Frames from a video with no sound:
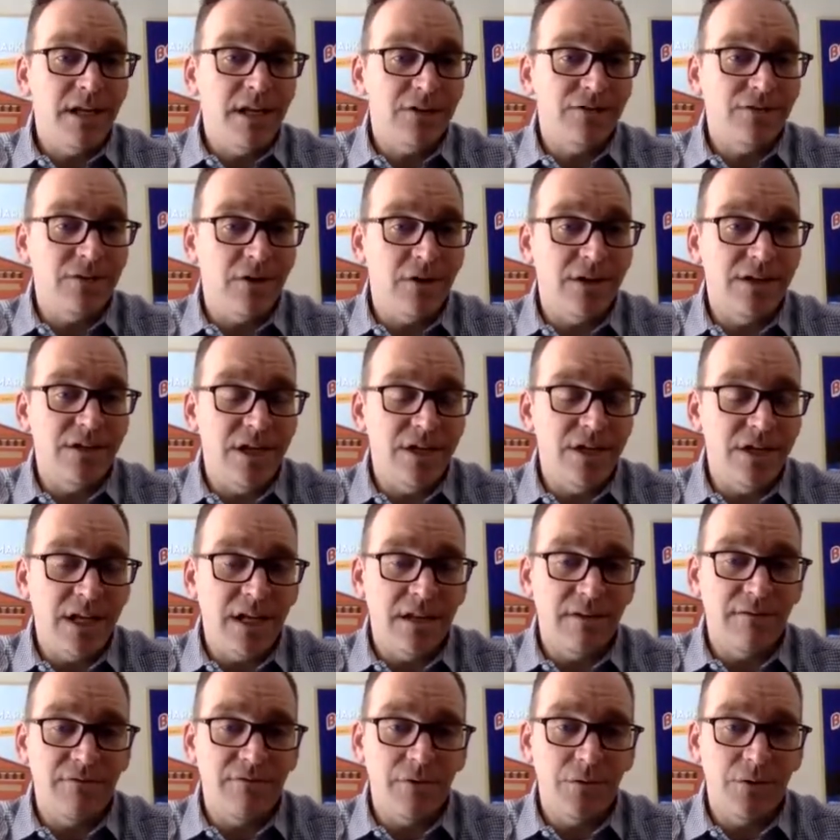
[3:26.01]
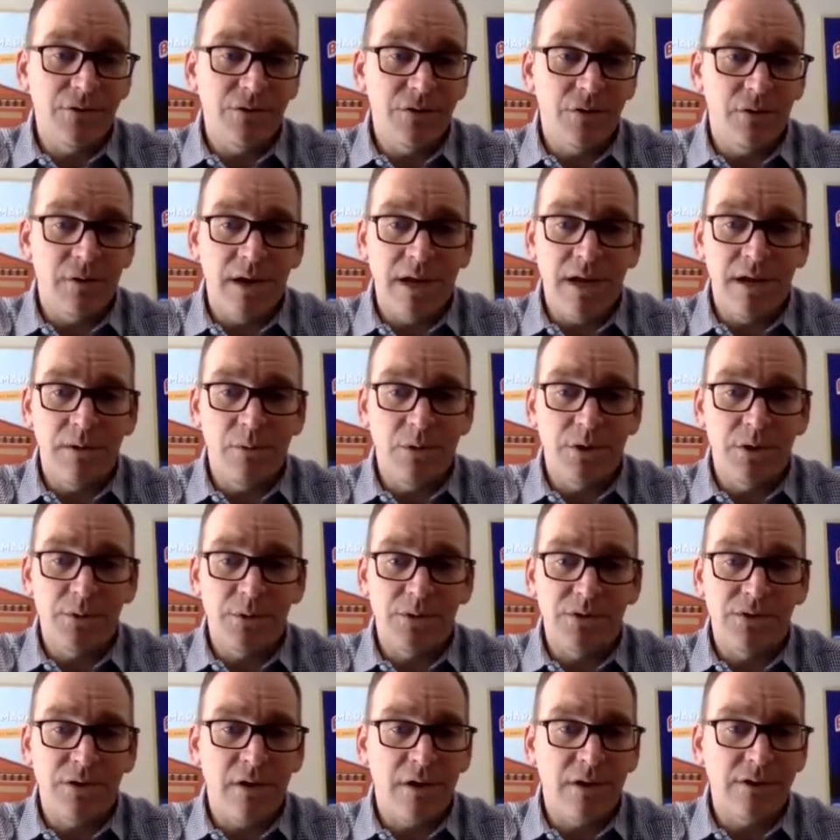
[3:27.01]
I started teaching in first grade, which
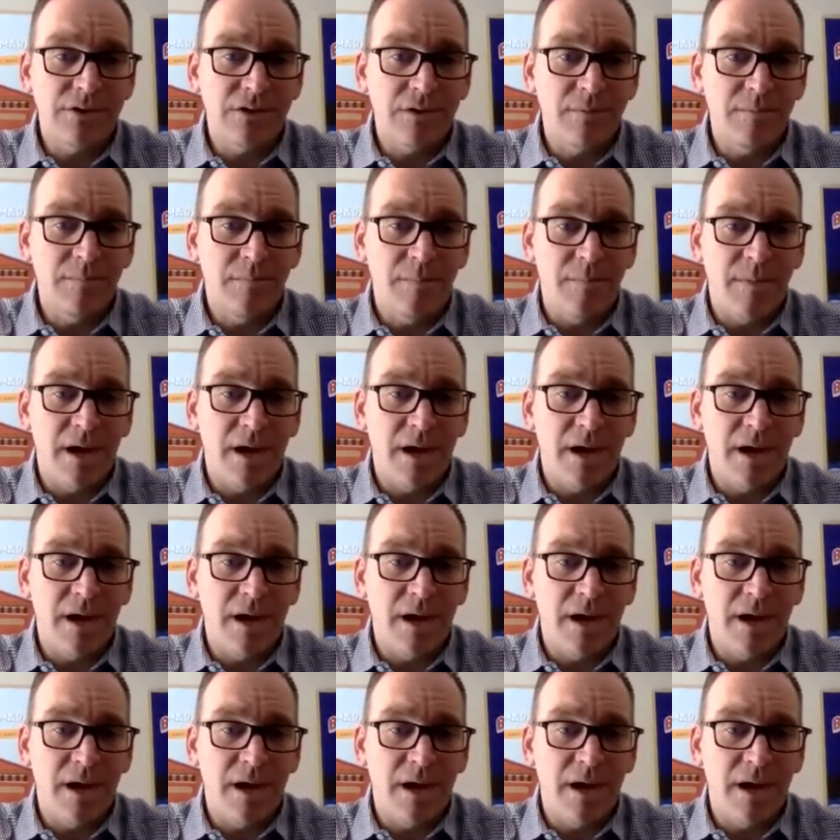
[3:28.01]
was awesome.